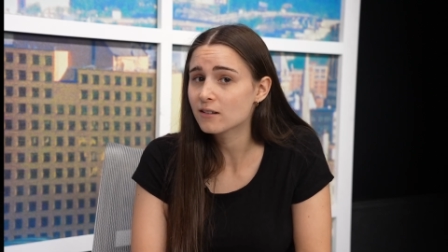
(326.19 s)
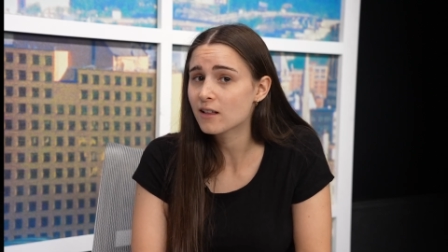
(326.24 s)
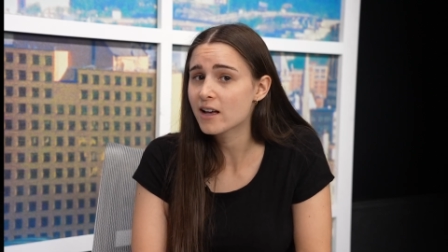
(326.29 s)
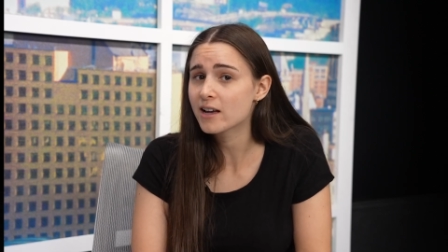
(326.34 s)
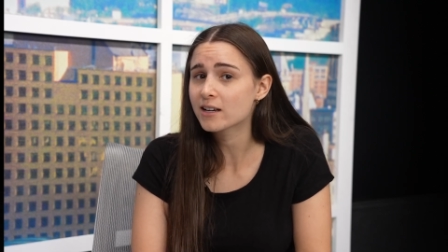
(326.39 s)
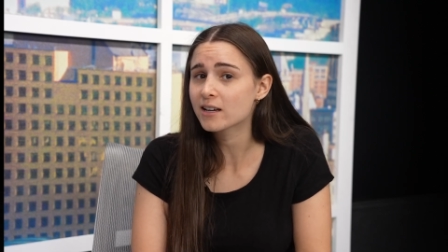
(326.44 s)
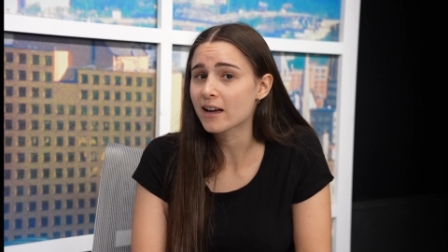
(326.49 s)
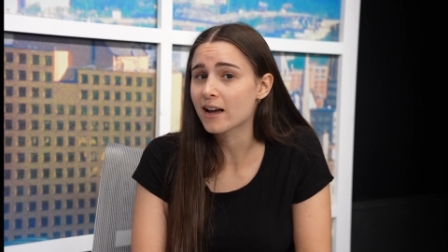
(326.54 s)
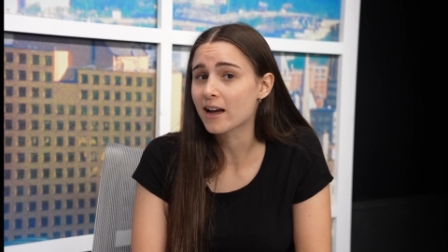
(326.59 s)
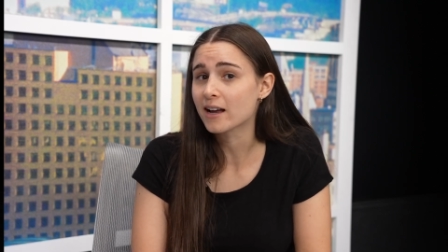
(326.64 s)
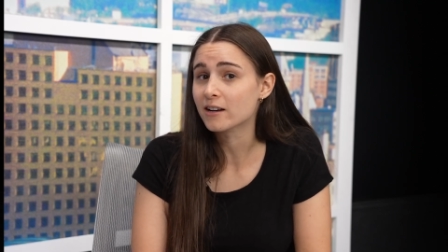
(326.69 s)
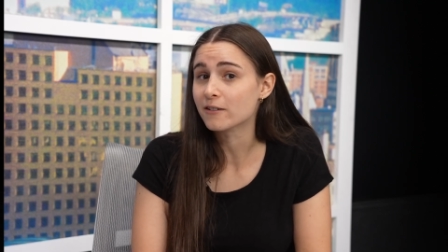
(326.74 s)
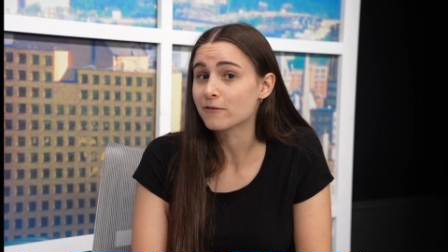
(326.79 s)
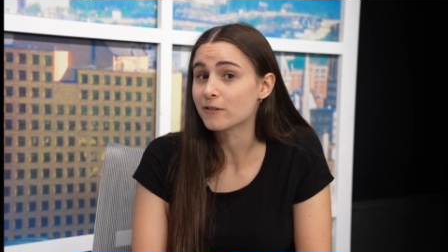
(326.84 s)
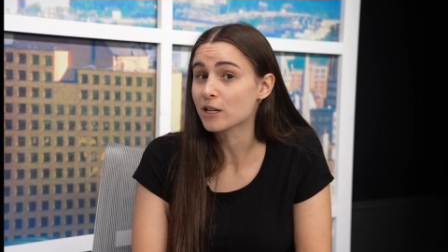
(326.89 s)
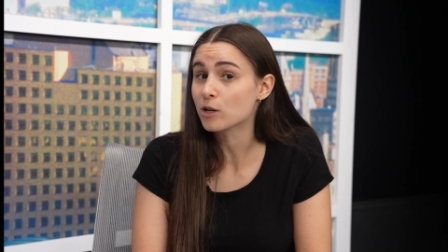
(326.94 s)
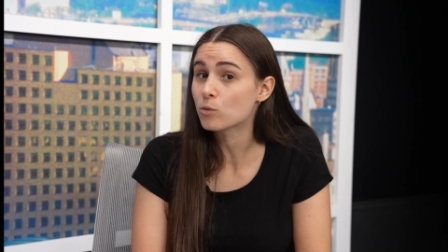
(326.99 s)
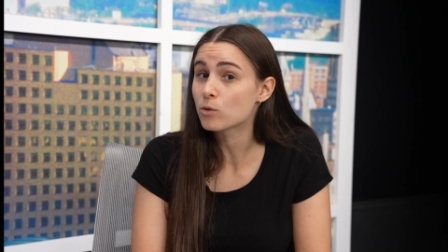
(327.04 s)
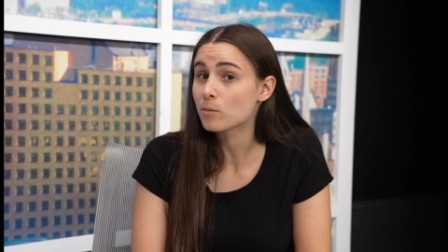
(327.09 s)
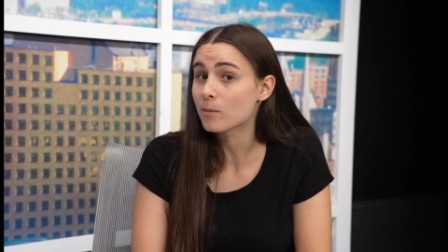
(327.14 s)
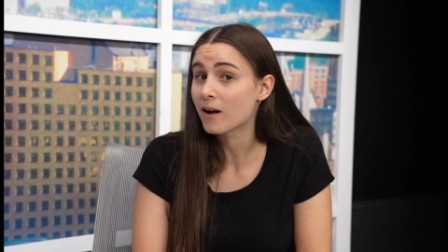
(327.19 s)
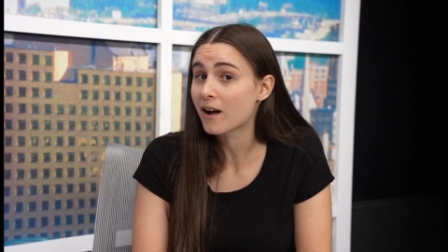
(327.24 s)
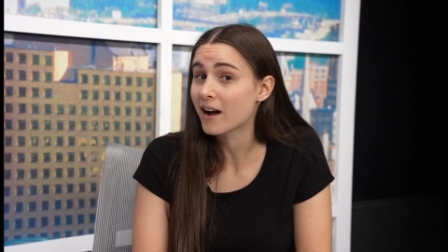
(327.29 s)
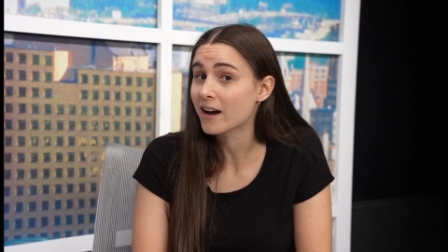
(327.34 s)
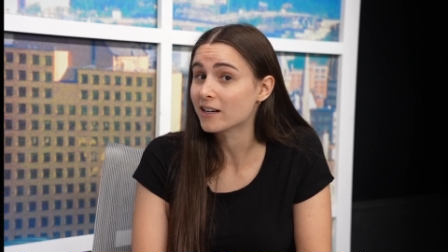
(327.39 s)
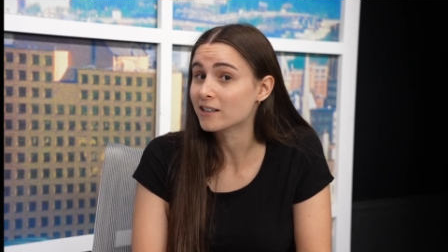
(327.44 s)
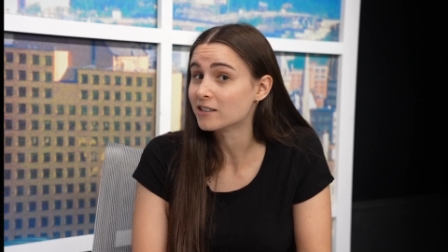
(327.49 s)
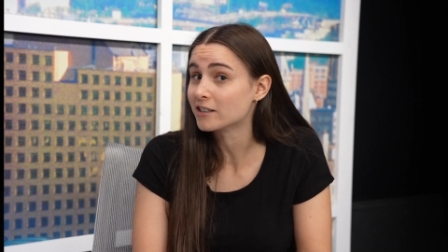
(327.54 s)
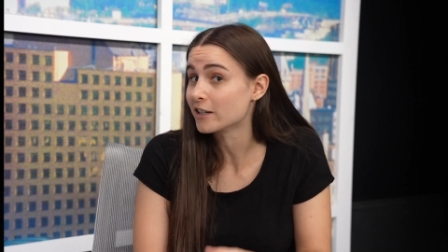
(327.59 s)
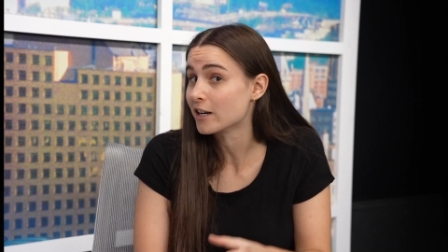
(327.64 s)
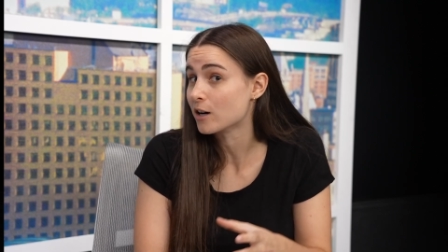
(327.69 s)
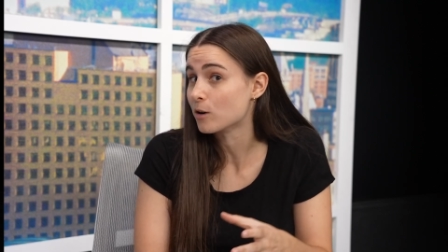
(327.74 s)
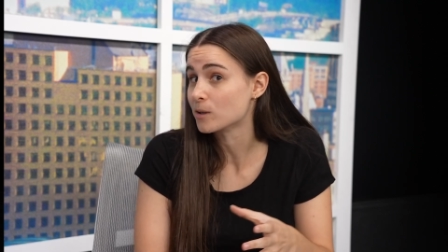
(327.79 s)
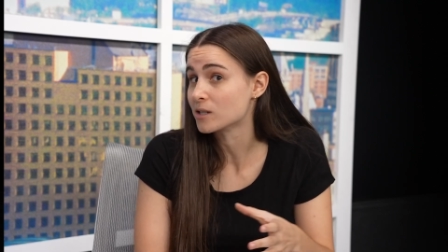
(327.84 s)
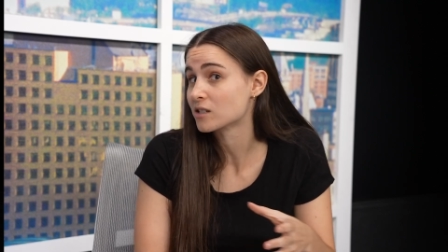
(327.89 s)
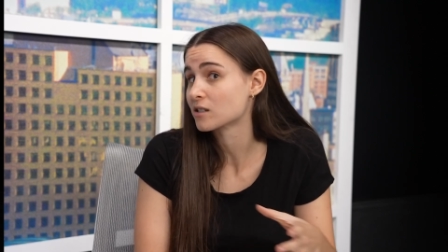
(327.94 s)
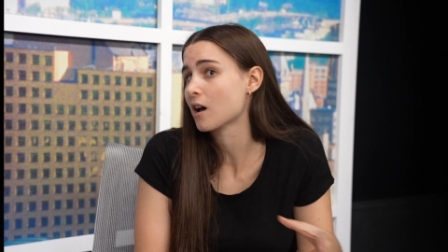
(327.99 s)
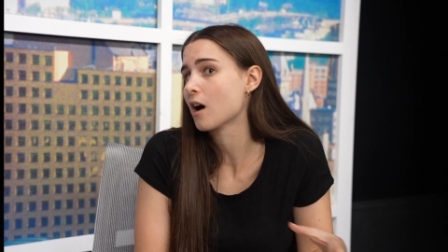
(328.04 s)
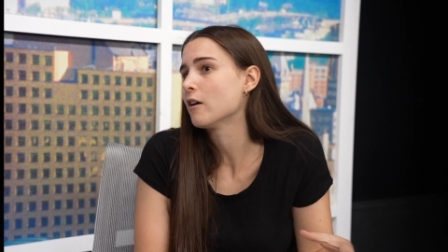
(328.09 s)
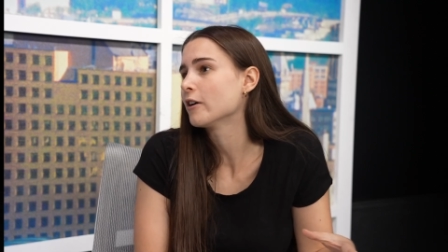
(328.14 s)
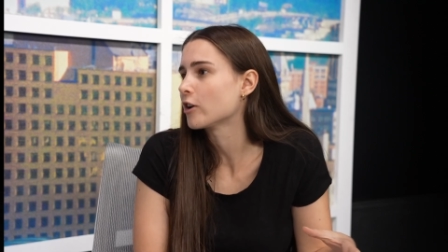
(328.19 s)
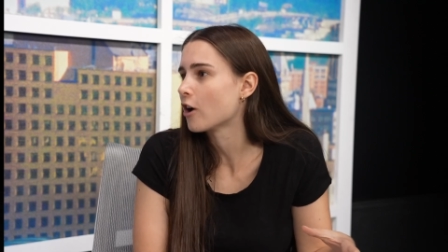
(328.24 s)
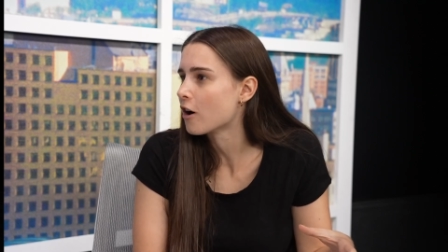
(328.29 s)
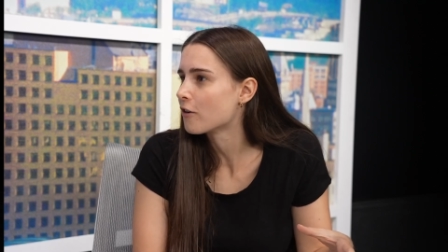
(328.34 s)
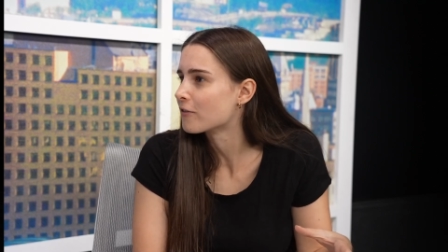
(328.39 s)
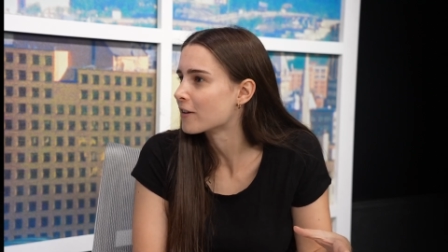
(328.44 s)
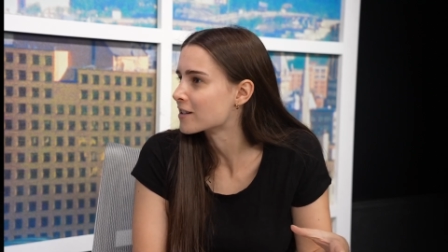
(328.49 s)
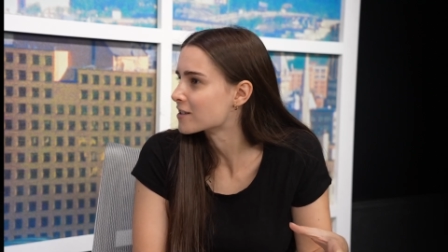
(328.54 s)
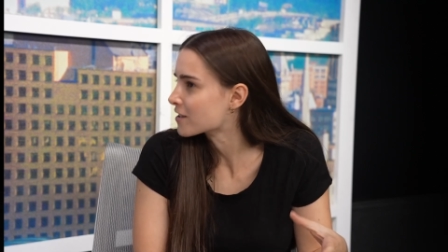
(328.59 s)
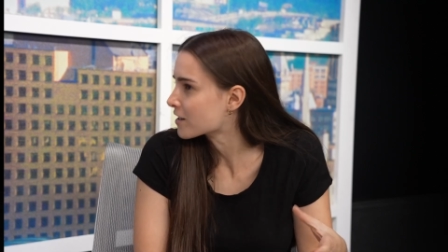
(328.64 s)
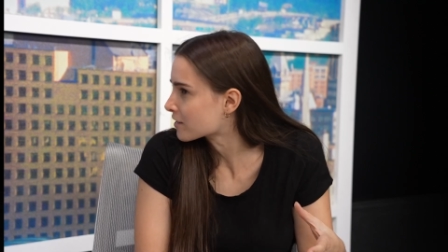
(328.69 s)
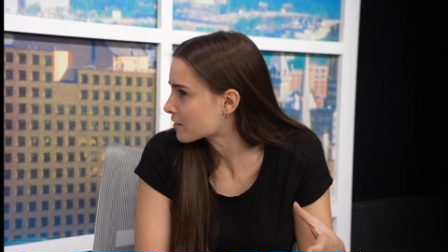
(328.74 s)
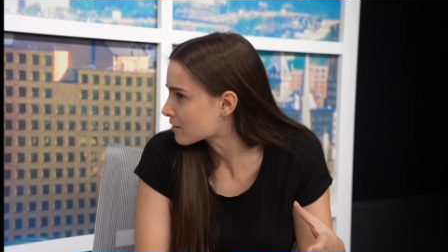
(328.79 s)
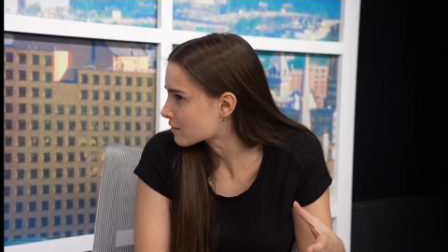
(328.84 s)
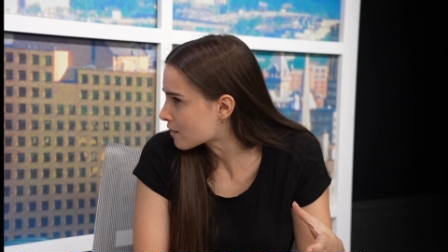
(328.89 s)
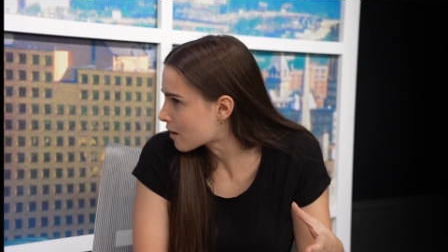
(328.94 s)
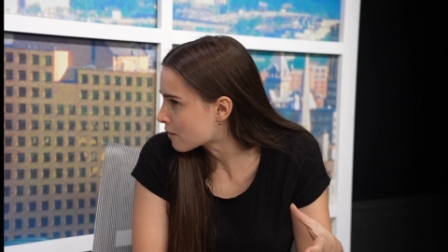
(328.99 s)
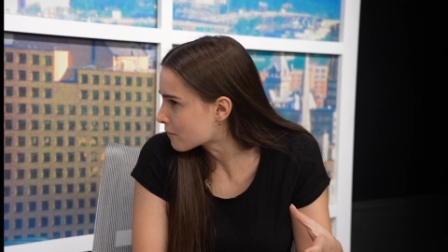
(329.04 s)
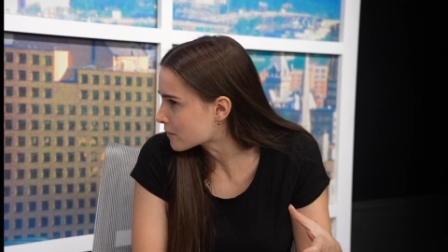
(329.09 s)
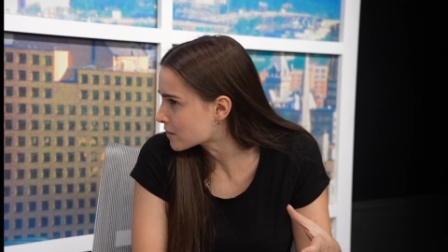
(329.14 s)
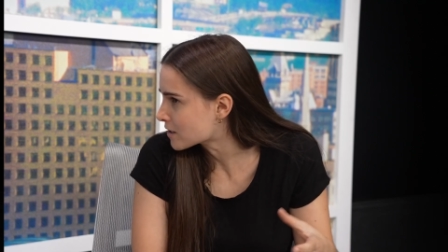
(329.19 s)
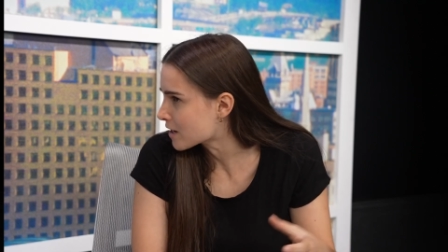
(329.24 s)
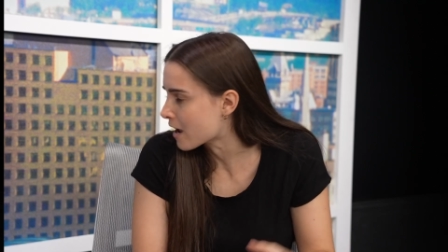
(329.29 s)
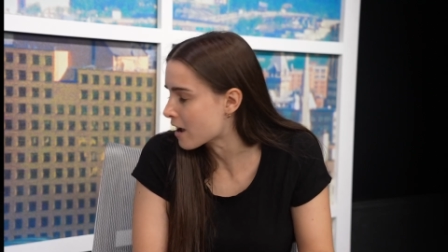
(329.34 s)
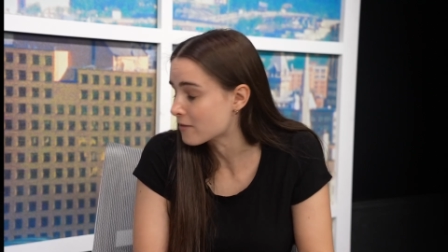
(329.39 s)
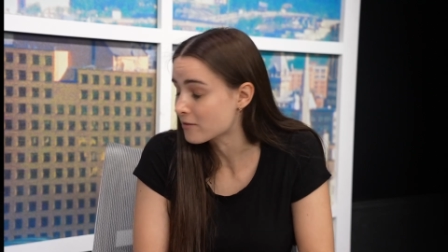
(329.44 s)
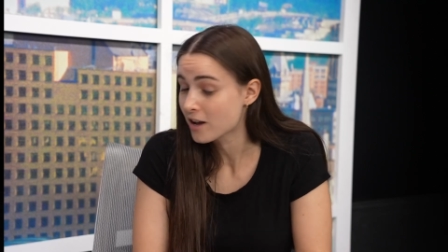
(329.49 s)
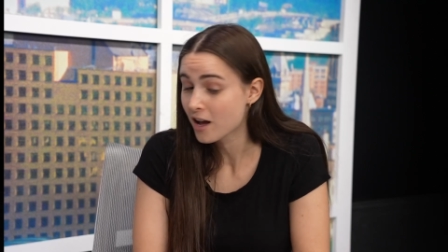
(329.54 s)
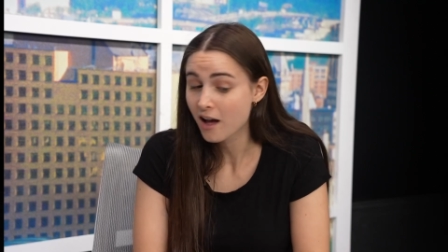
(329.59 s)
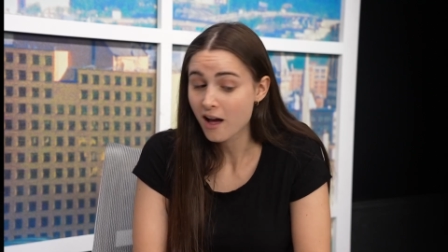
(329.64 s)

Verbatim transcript: like. And if he were behind, you know, a solid offense like the Dolphins have,